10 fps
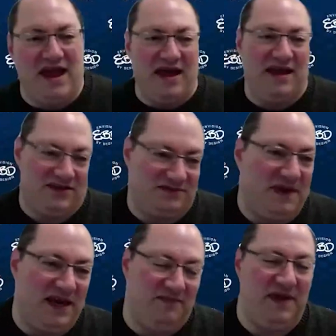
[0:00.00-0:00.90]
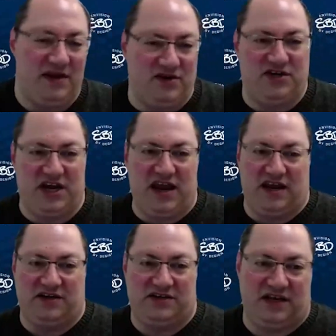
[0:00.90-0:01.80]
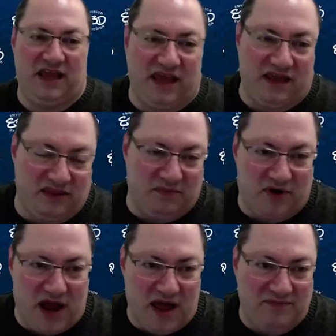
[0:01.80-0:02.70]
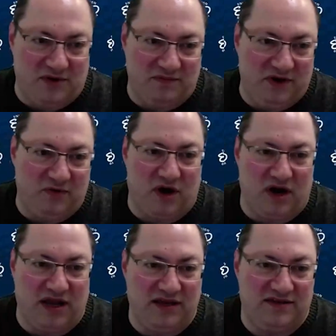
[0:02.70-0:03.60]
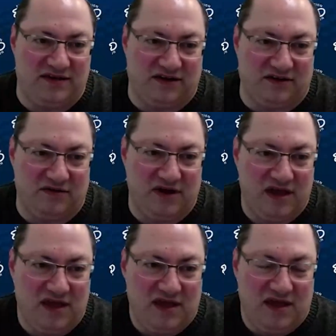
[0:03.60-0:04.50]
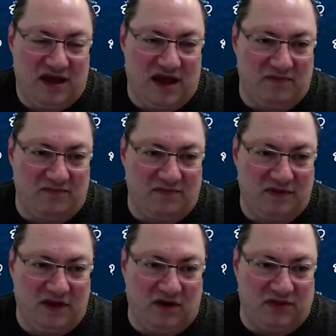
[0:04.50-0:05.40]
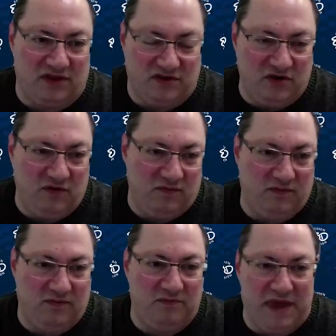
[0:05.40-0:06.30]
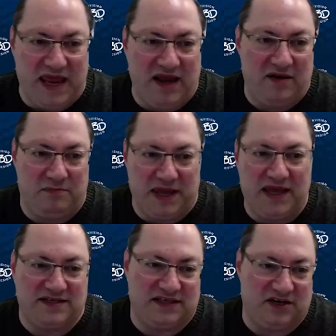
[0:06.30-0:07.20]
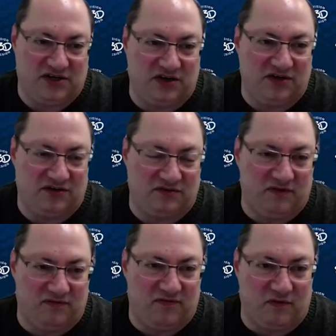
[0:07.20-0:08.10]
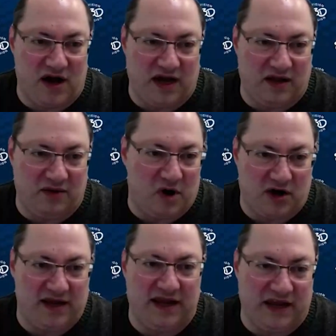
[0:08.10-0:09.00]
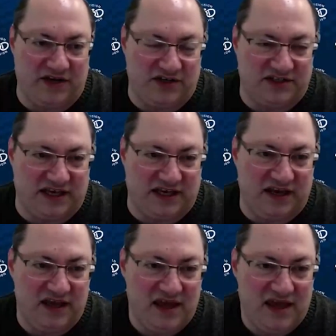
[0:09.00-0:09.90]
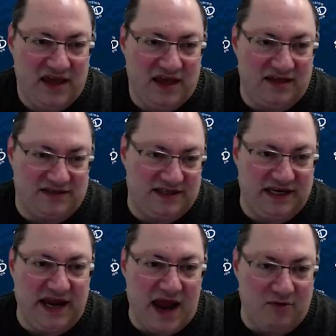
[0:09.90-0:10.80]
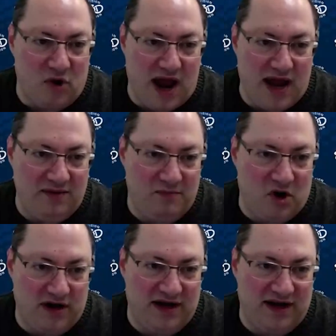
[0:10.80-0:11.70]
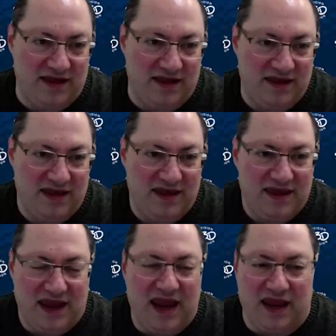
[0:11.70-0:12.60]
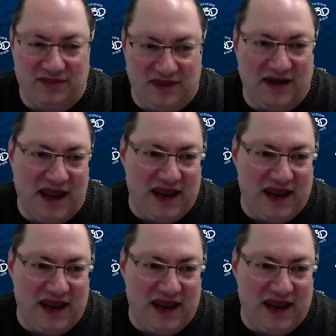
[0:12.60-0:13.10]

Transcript: AI has made a major change, and the problem you run into, the two main biggest issues with running a marketing agency is DIY marketing and then